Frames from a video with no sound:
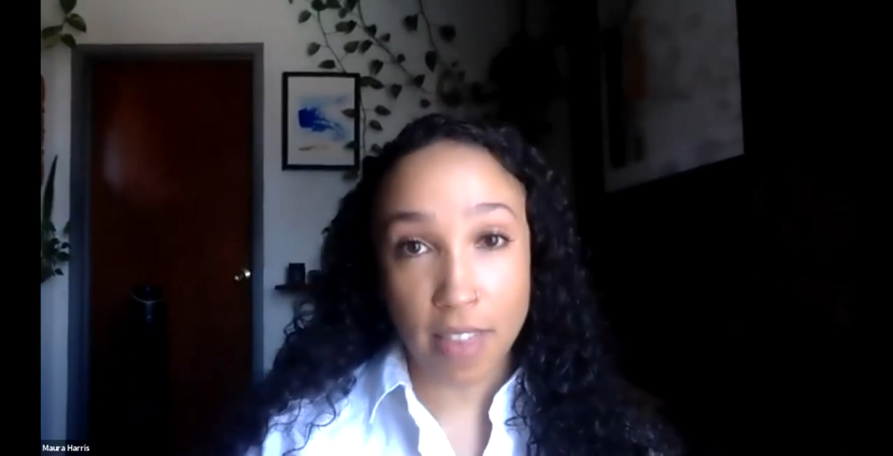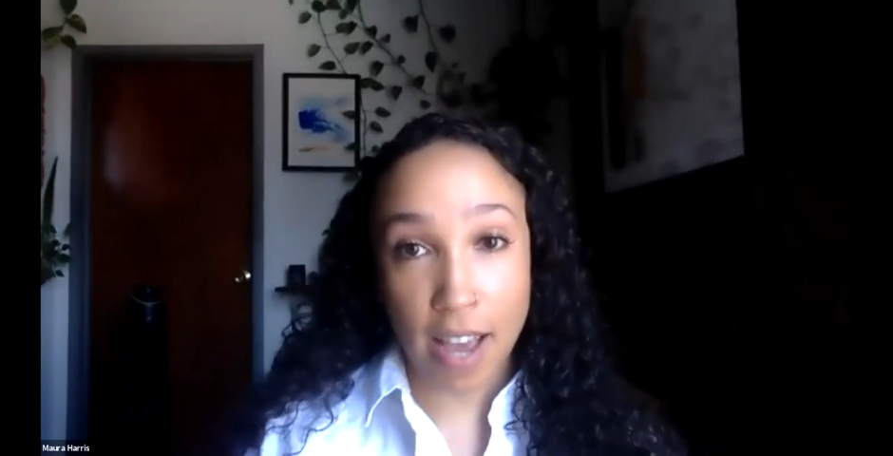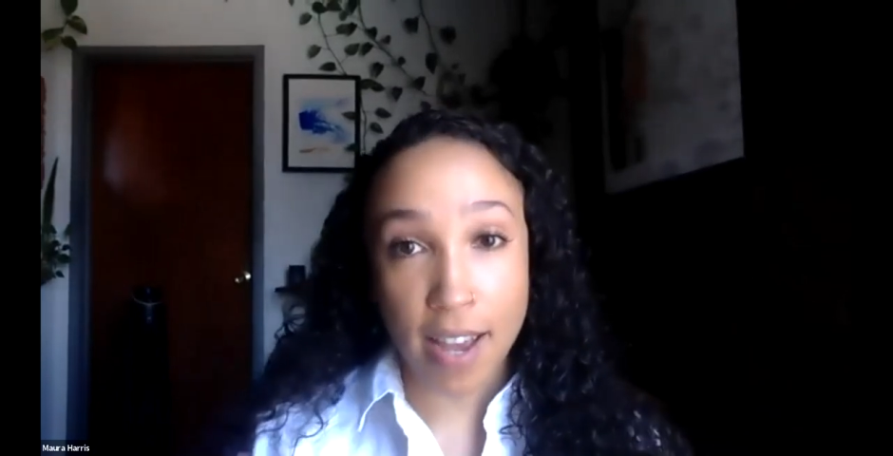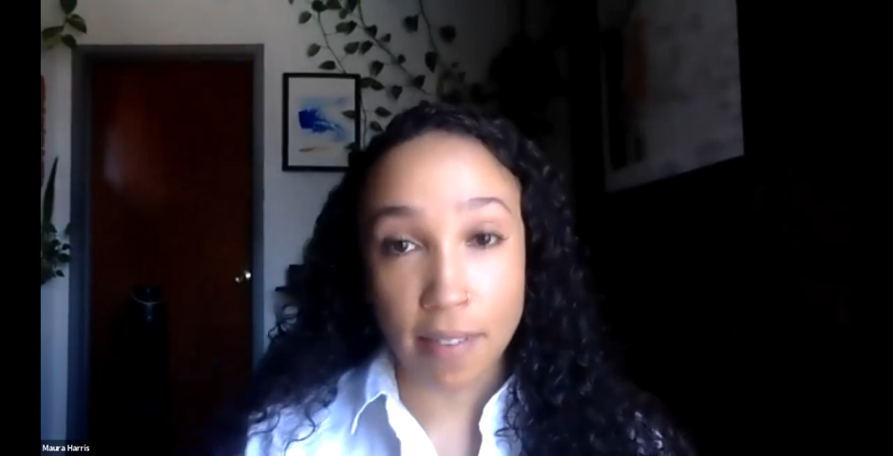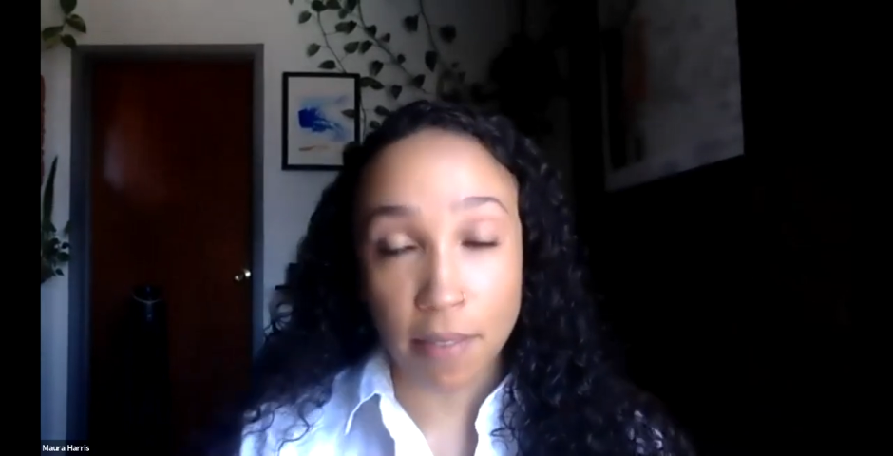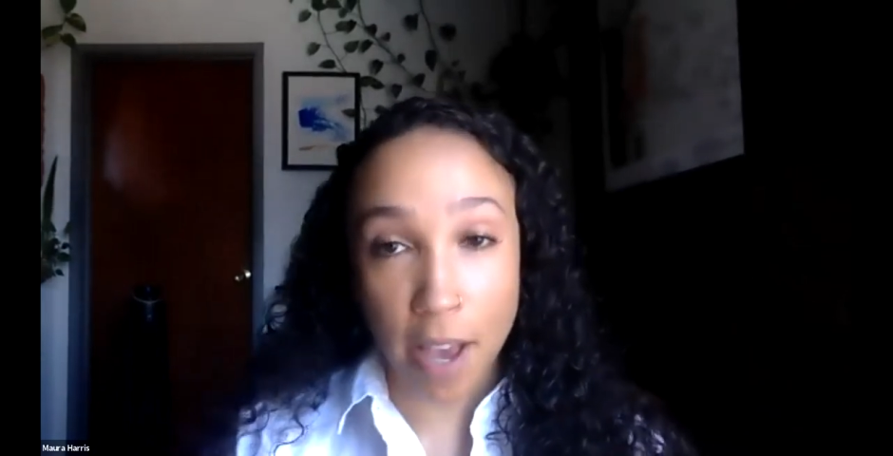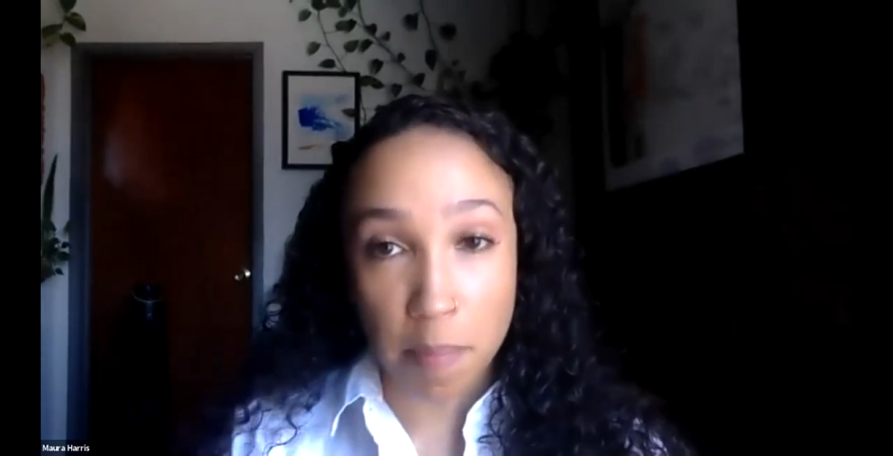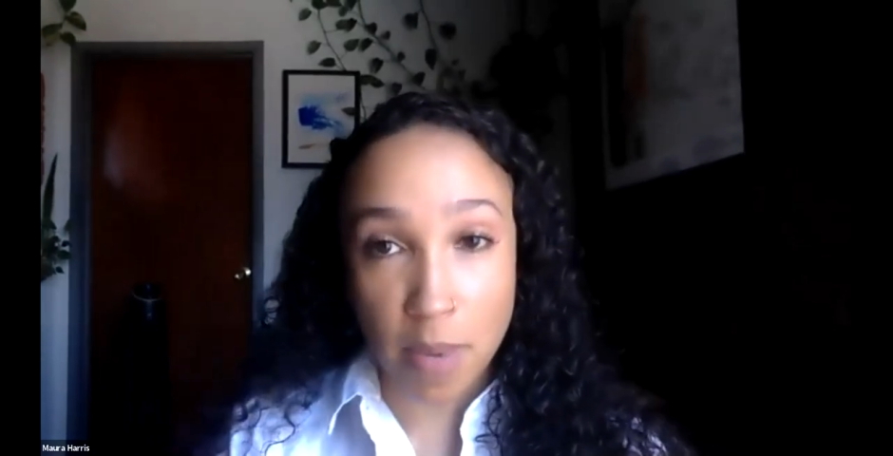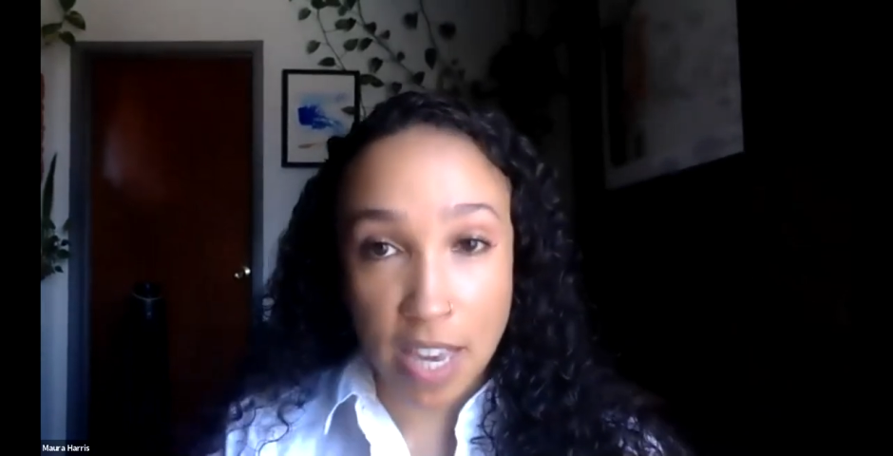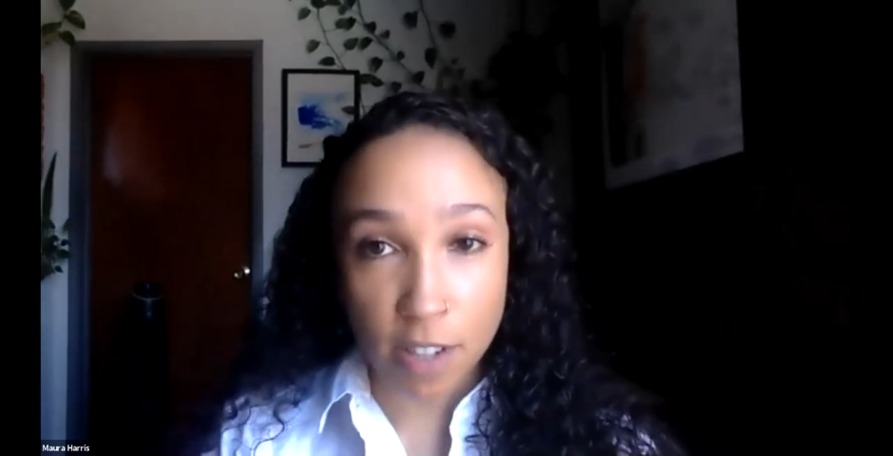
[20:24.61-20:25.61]
that
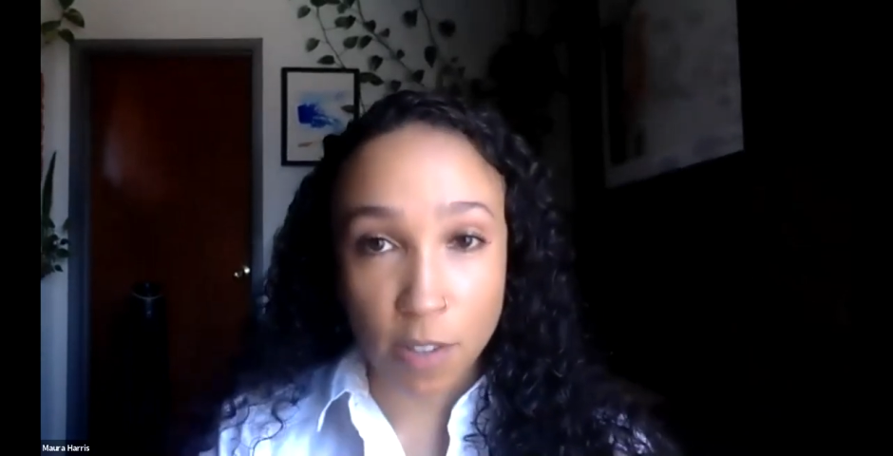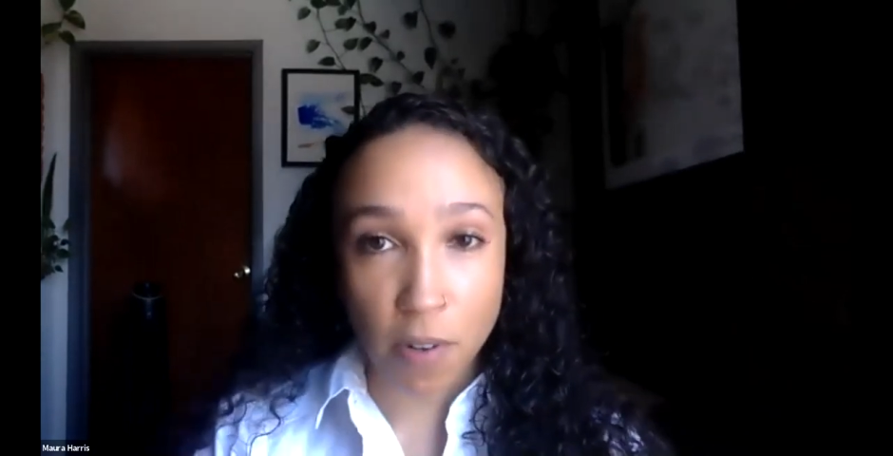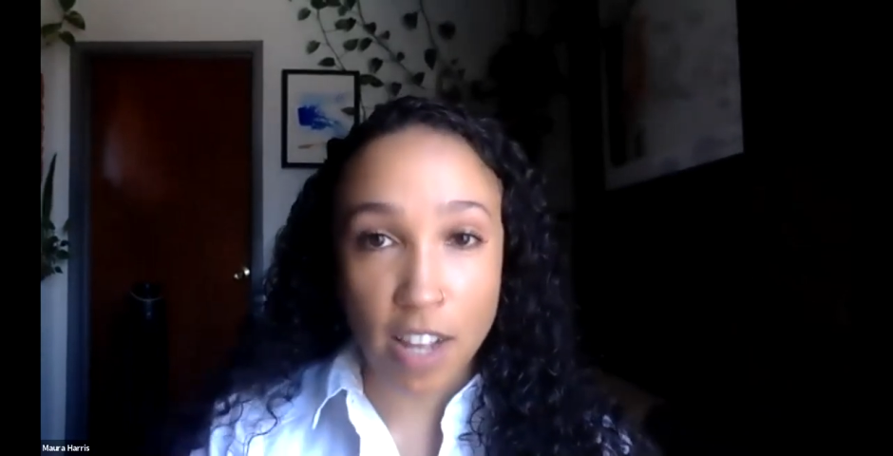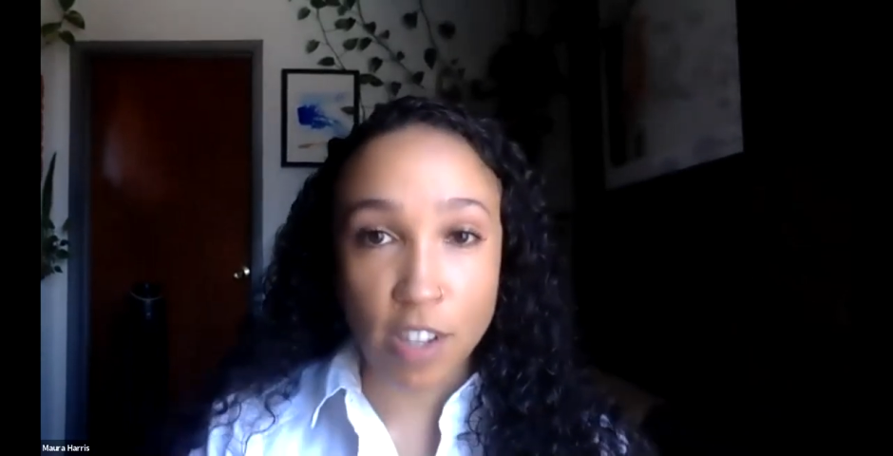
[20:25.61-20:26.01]
means, right?